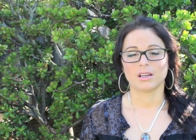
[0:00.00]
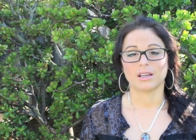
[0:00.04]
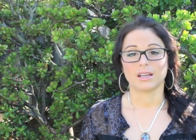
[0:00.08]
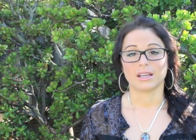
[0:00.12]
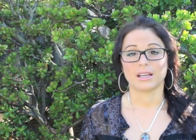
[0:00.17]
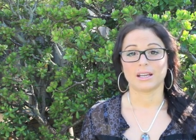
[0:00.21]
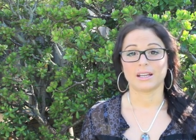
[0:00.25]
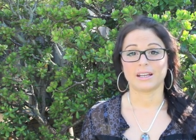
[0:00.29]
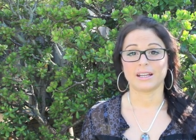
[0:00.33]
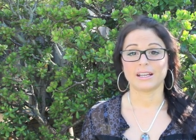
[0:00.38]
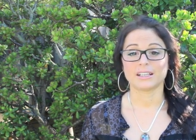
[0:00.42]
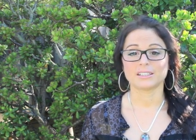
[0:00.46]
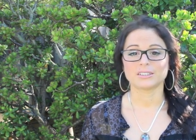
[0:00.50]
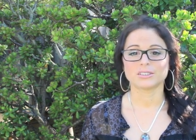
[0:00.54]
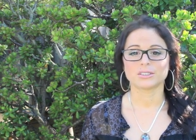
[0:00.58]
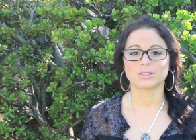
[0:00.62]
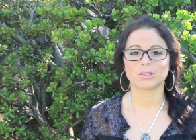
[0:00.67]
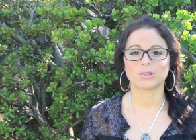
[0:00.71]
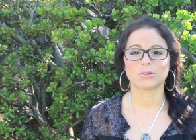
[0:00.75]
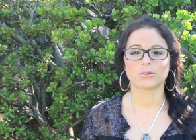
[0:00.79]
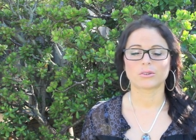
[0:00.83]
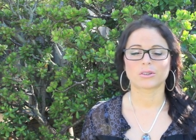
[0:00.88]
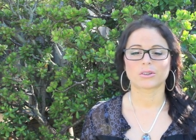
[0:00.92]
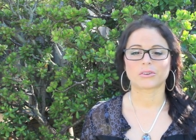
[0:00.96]
And as you
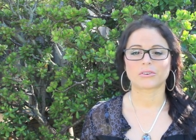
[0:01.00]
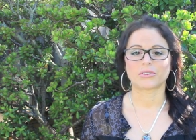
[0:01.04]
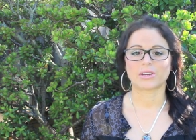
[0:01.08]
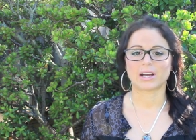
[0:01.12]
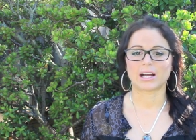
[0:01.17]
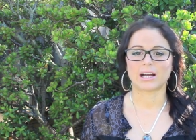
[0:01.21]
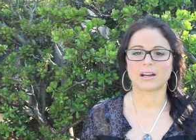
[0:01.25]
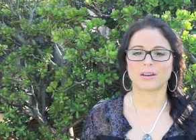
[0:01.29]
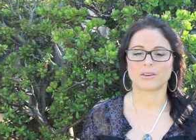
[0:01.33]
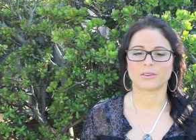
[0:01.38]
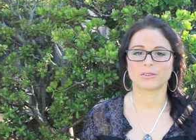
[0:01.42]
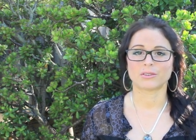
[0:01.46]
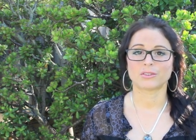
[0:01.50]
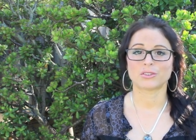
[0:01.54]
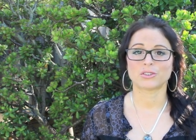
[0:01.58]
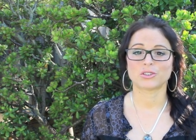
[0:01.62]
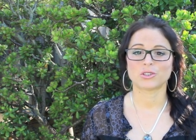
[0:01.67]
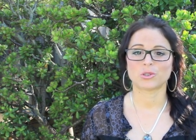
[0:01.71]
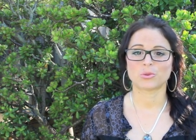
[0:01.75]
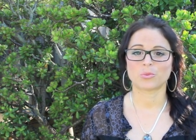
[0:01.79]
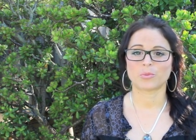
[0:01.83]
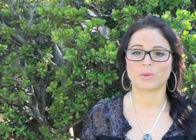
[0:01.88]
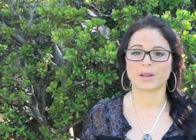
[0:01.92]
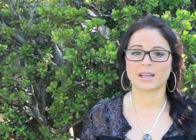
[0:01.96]
look around,
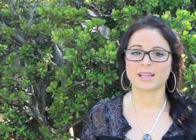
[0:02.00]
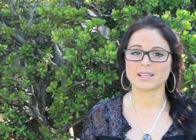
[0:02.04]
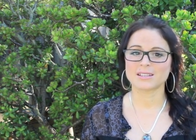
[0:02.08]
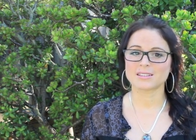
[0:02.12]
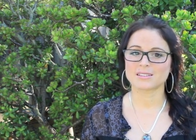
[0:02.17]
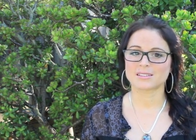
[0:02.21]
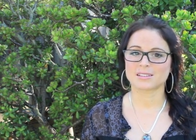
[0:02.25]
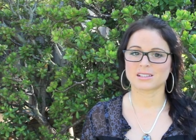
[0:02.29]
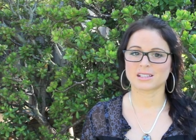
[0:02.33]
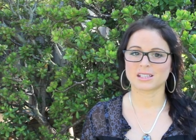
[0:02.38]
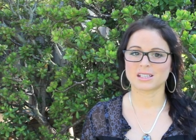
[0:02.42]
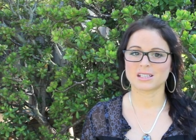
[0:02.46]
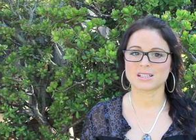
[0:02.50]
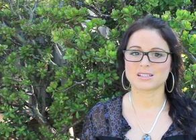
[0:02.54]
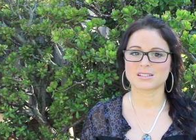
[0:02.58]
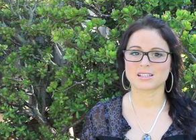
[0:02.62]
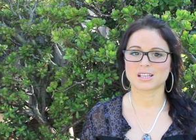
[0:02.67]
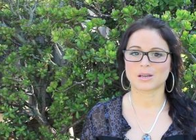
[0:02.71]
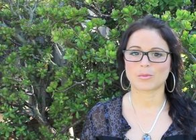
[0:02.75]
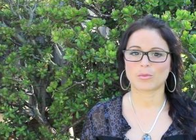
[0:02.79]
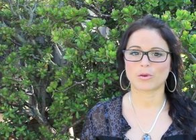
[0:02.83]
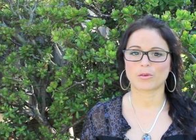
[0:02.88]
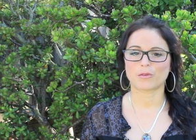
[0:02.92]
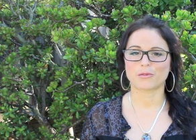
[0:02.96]
you may see
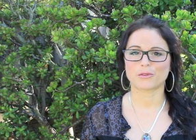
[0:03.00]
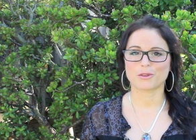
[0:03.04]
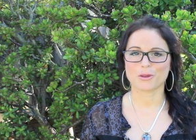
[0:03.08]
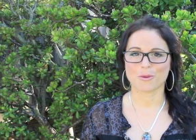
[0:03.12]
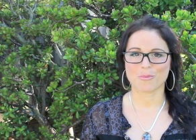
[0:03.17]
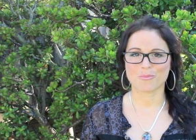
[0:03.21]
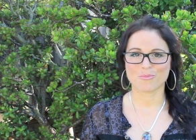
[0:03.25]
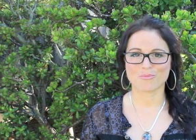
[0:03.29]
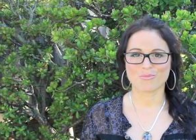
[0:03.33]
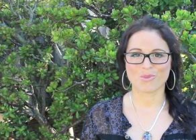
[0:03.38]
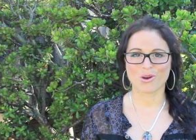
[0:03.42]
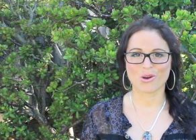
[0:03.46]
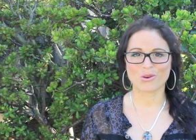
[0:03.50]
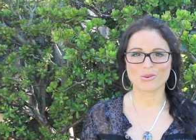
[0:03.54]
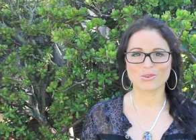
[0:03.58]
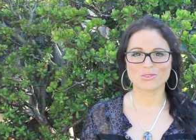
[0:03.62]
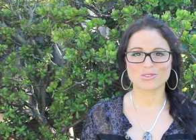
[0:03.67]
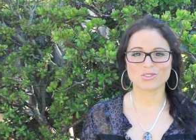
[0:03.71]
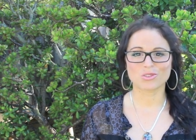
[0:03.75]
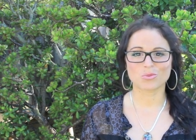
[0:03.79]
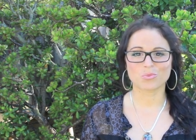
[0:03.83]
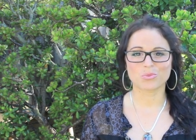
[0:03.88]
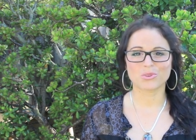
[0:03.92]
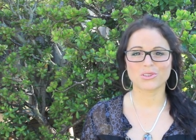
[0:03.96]
some of your
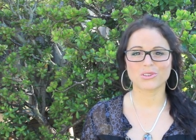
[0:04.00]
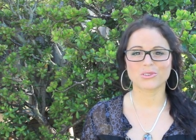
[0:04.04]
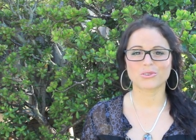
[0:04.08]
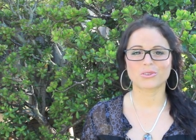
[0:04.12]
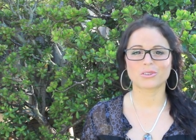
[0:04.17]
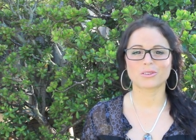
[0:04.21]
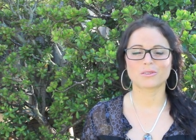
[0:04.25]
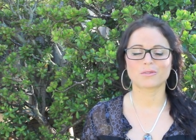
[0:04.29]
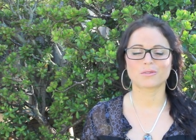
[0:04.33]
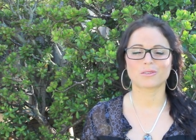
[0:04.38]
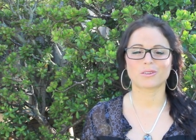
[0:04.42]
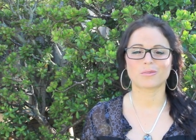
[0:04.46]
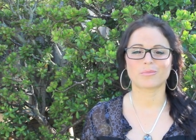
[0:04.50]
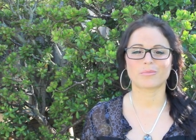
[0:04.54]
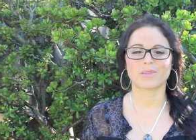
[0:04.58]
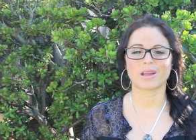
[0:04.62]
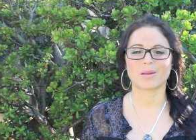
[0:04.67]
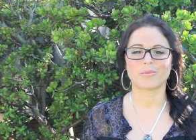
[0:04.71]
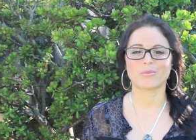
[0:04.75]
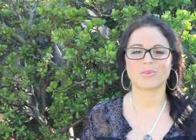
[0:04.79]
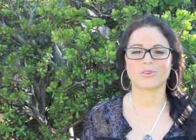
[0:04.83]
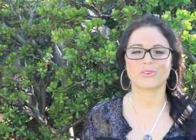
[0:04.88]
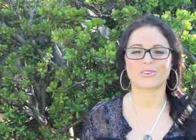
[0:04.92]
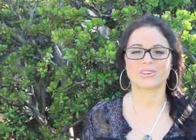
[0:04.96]
most beautiful
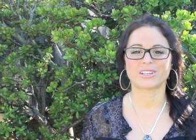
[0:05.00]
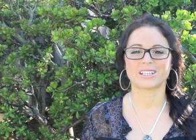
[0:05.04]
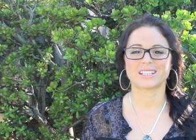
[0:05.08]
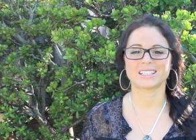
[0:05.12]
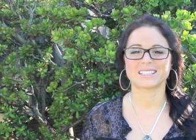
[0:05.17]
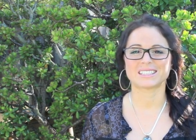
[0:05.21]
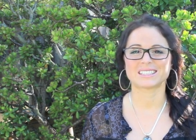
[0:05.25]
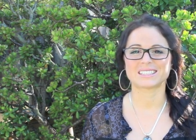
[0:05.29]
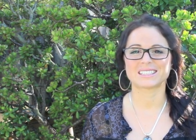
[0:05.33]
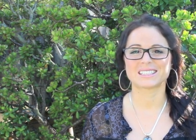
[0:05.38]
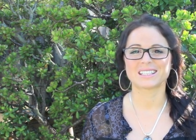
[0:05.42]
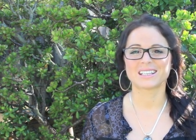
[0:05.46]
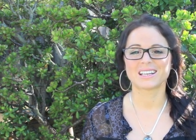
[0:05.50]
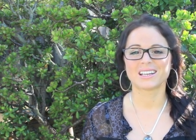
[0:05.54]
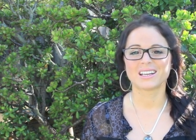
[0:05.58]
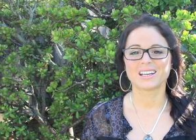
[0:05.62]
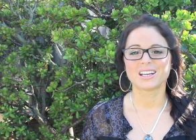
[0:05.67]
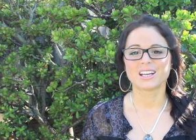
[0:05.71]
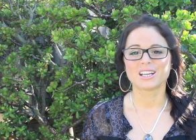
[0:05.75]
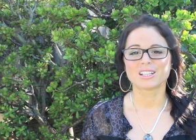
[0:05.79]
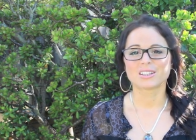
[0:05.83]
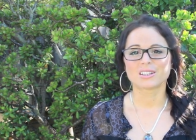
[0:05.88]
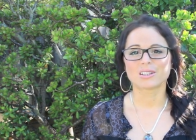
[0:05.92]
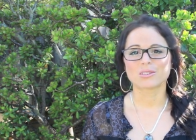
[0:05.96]
memories,
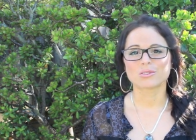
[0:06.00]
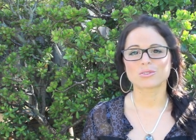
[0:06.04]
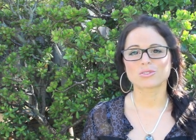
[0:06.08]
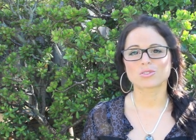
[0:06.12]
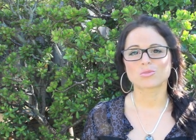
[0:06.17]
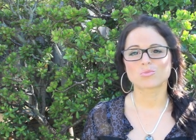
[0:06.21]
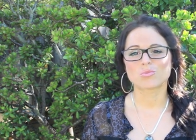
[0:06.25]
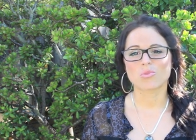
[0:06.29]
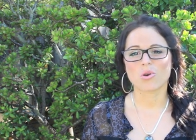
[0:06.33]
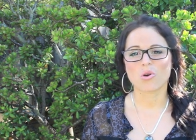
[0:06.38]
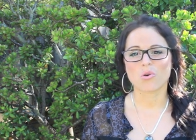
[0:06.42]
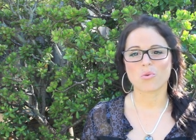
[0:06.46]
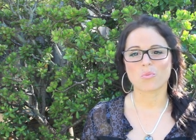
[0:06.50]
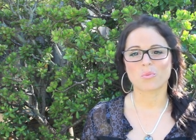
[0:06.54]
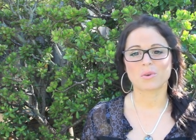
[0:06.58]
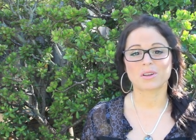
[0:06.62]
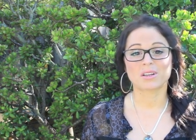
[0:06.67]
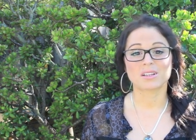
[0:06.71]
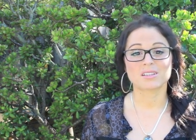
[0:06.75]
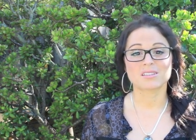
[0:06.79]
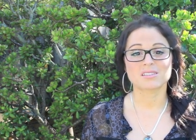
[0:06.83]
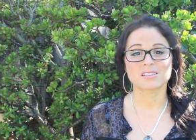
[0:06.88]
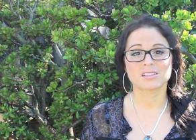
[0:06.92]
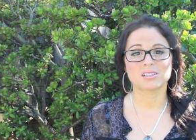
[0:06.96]
those
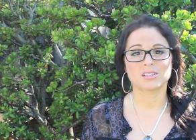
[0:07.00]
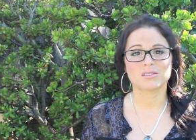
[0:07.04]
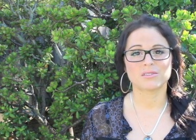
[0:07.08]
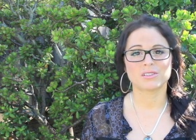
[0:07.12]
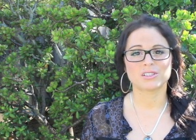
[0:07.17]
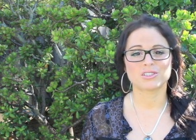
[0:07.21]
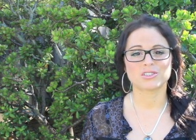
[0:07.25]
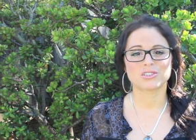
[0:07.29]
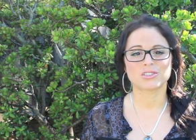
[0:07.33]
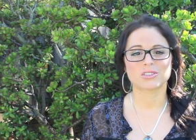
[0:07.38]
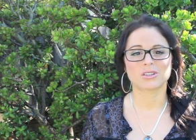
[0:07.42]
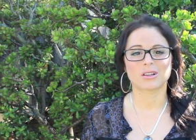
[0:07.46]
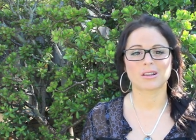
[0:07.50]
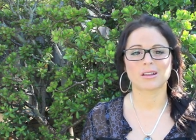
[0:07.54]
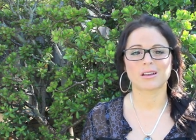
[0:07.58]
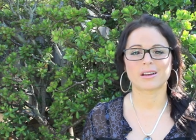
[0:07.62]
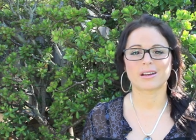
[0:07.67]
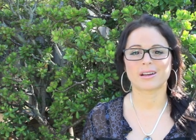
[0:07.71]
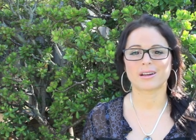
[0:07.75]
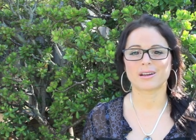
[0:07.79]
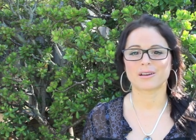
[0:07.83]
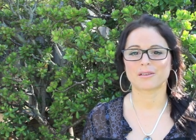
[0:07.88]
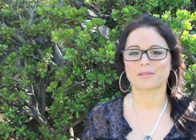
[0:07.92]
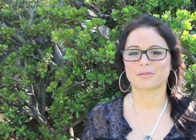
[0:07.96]
moments in which you
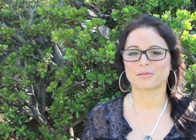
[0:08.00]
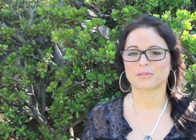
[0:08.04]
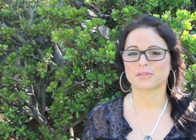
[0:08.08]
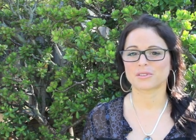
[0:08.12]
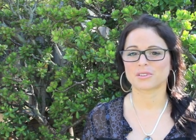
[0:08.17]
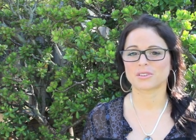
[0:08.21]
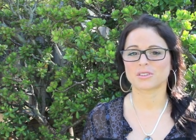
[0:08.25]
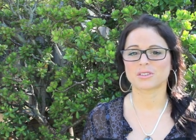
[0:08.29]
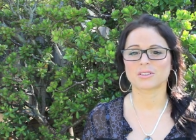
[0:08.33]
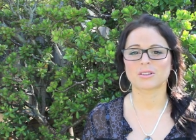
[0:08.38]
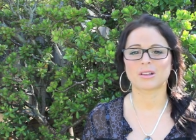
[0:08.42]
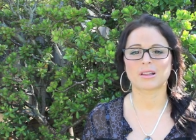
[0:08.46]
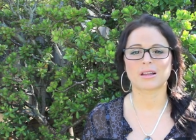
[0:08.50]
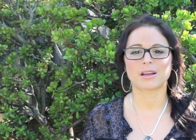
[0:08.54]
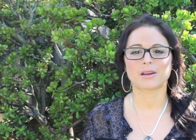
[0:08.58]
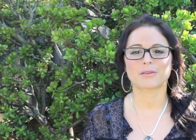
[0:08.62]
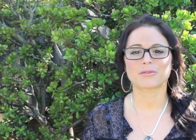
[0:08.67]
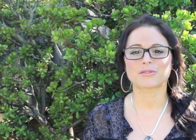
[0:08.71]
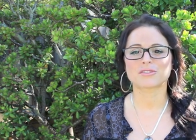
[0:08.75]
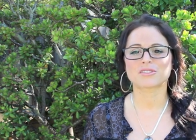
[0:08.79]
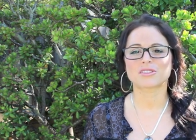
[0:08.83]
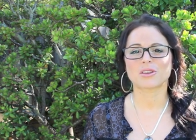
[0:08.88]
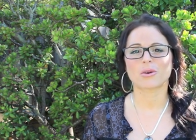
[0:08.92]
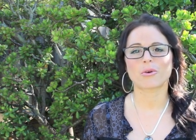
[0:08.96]
laughed, you
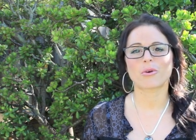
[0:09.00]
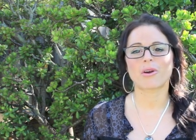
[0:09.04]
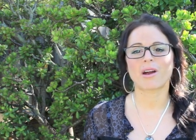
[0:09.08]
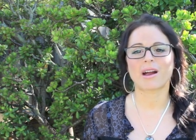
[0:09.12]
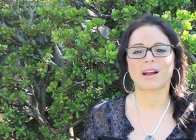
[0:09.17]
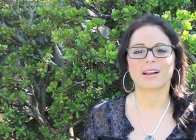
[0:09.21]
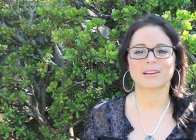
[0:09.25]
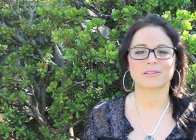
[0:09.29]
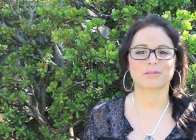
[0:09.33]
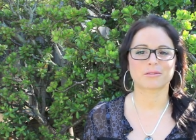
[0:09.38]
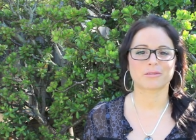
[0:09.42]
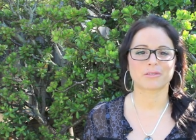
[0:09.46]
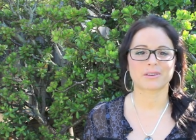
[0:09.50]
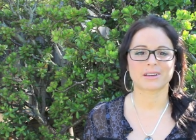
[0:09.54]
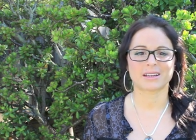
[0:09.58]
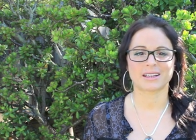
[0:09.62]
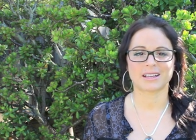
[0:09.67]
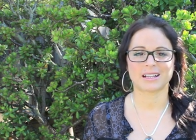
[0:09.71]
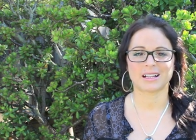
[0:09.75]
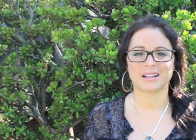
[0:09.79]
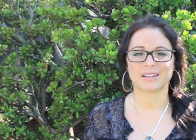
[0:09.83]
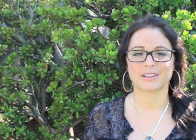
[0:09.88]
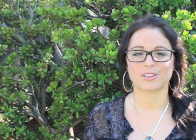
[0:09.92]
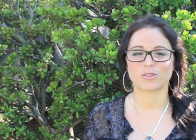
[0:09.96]
laughed so
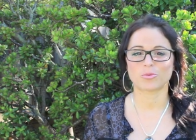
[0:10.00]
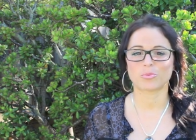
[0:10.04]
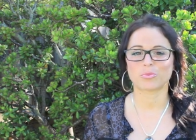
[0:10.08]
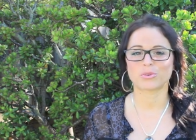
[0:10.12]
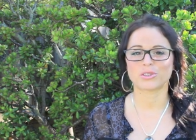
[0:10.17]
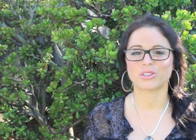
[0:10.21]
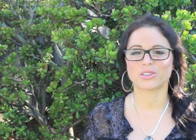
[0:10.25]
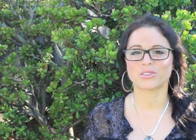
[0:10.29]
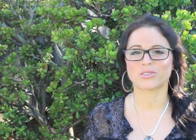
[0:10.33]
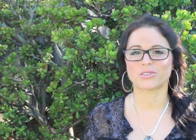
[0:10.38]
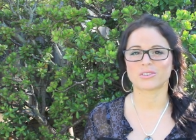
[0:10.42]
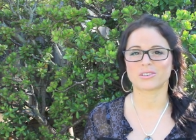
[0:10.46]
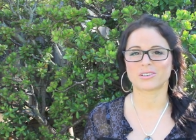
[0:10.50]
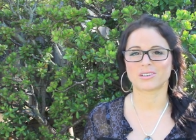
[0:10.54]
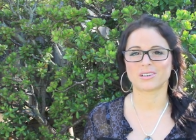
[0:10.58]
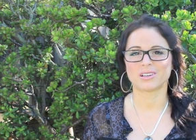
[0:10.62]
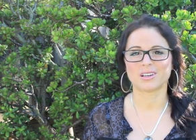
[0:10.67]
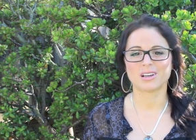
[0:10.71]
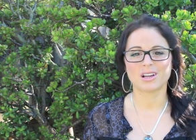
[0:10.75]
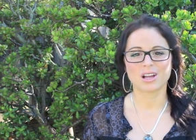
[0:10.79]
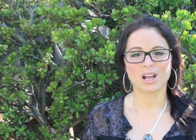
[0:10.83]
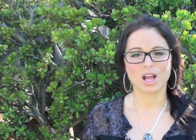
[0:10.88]
heartfelt and pure,